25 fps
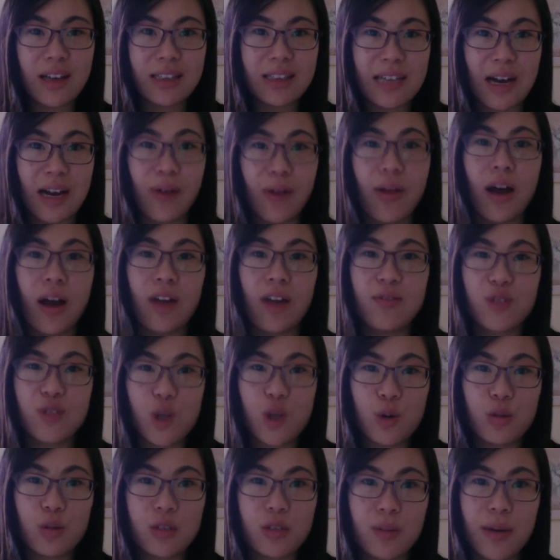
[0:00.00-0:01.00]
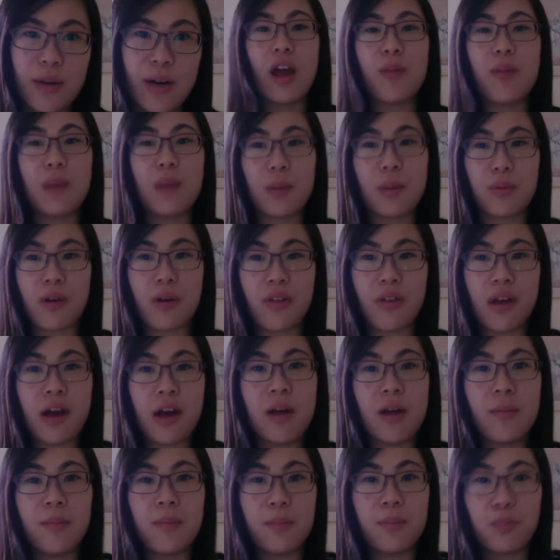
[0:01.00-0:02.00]
now that I've talked about my brother
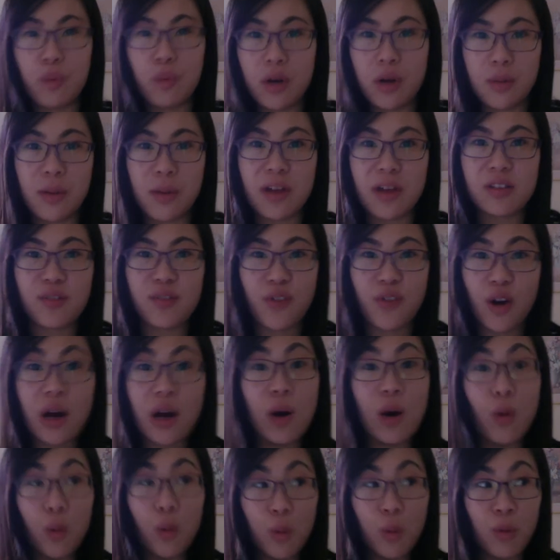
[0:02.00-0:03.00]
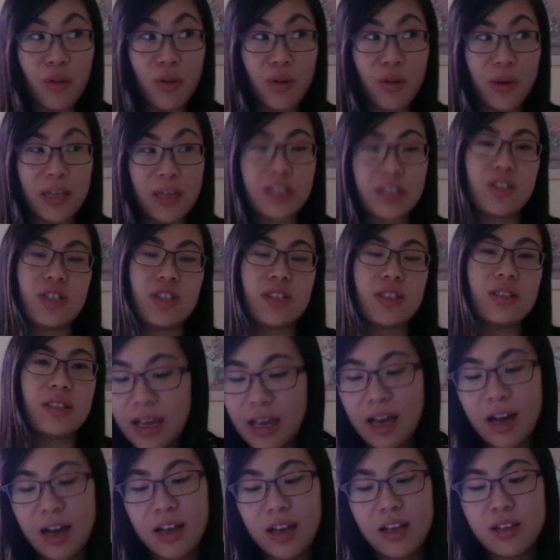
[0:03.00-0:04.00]
pretty much for all the questions.
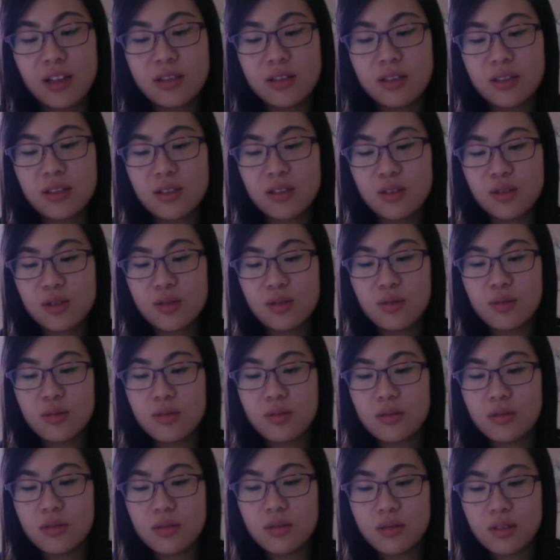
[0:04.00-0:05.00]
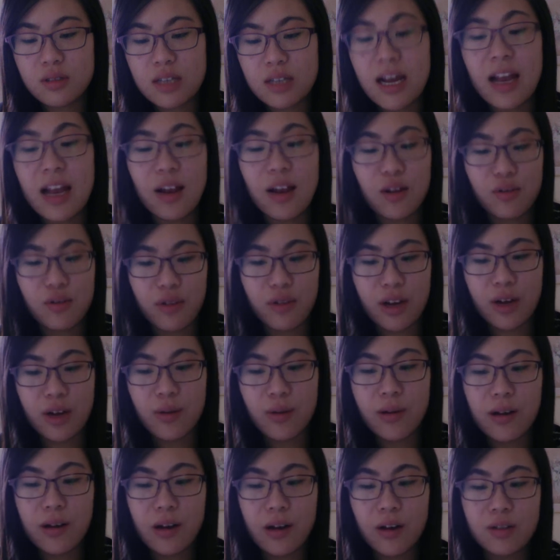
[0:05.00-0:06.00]
I used to tell on Ray
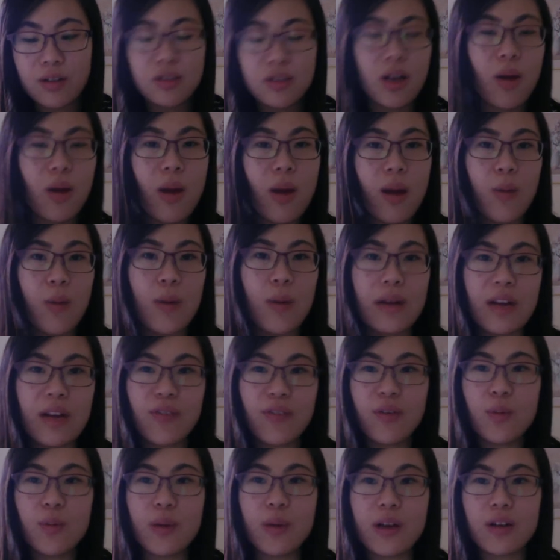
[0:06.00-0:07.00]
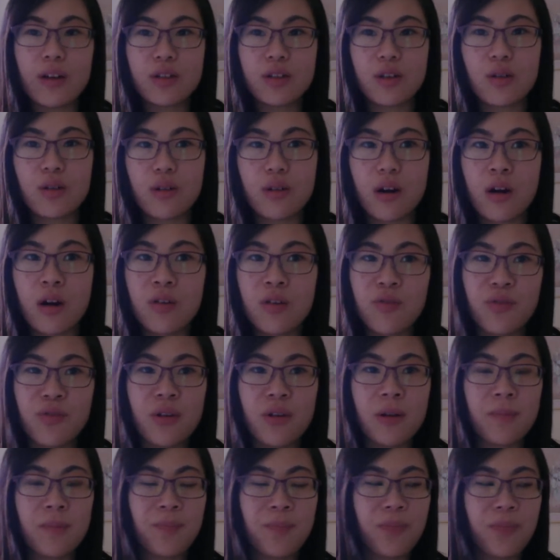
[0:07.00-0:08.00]
quite a lot. So whenever we got told off,
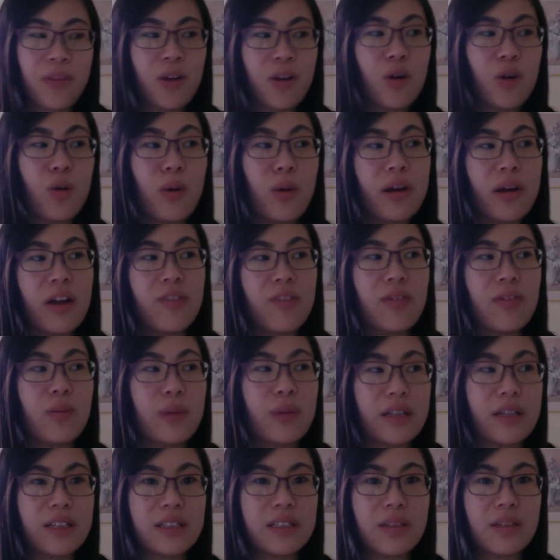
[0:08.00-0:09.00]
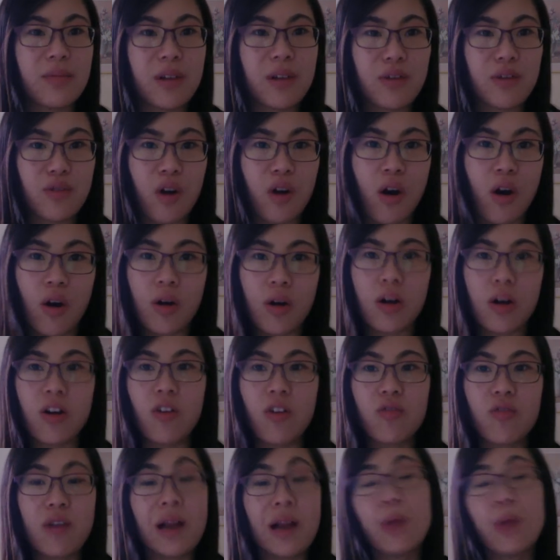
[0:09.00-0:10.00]
or whenever we did something wrong,
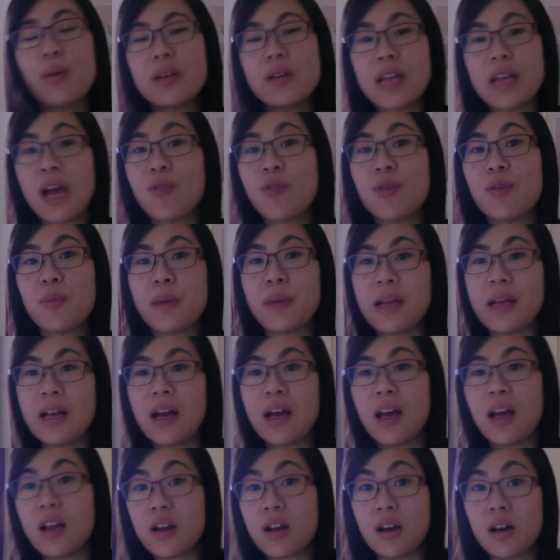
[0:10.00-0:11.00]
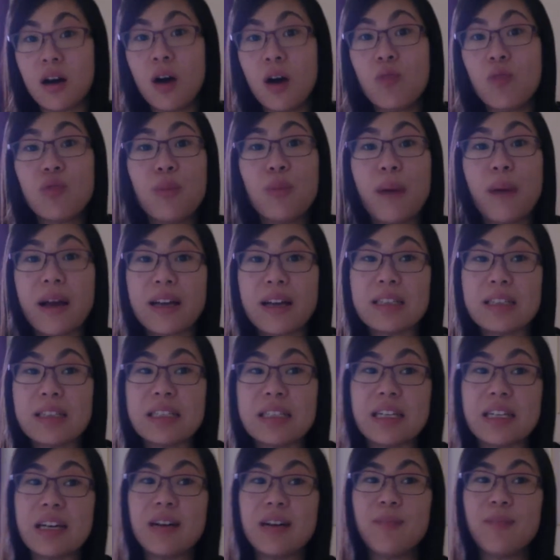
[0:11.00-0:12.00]
Ray would never be like, oh, Rebecca did
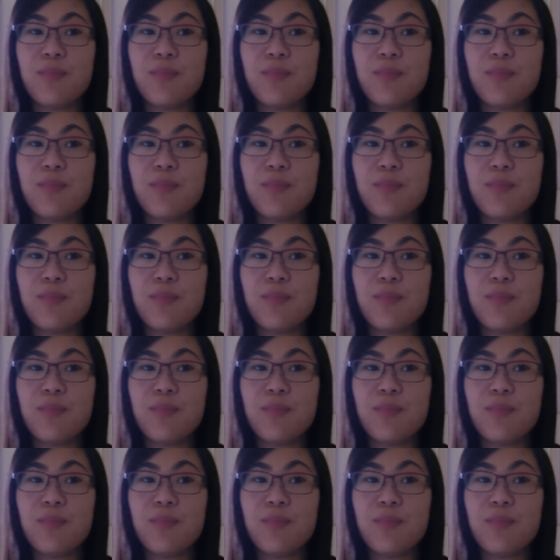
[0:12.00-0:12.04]
it.